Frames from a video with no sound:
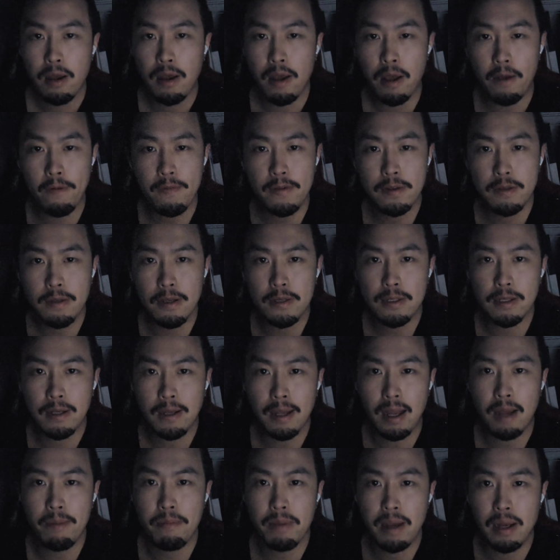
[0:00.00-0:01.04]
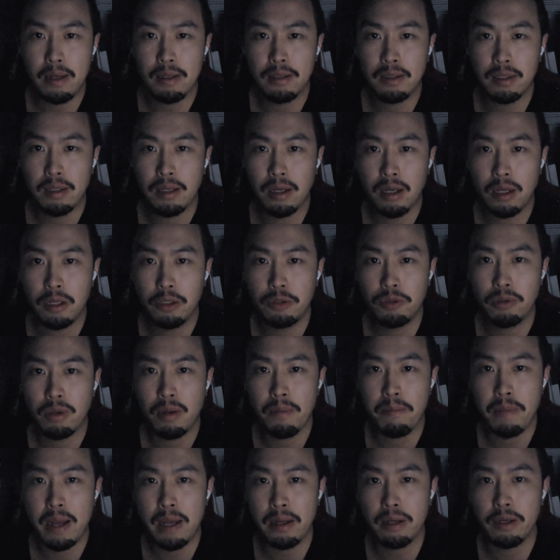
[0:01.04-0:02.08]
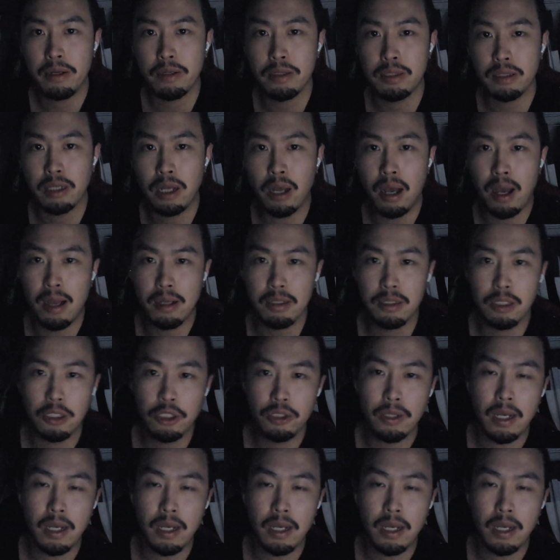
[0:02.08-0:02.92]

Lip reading: However, this comes at tremendous cost.